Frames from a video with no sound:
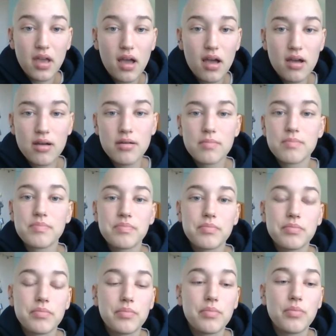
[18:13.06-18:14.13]

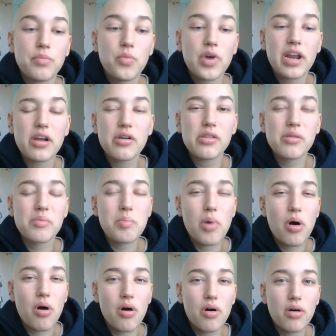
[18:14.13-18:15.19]
When I go to the
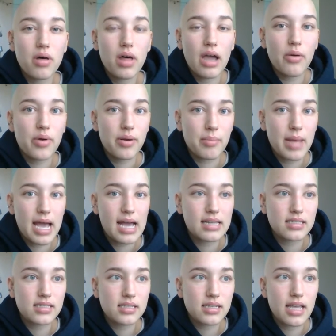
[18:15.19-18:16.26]
mall, I wear a
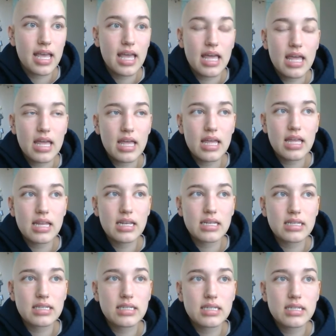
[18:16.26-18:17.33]
mask
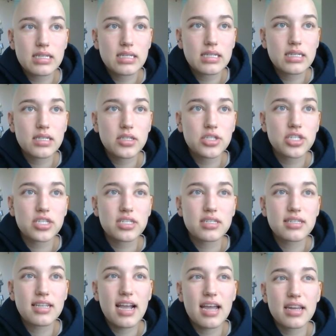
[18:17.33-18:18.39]
and
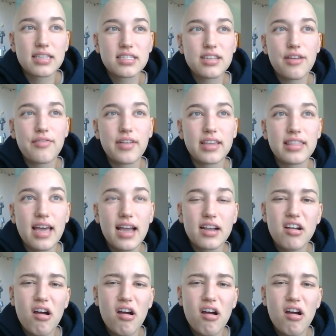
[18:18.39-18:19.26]
just kind of stuff like that.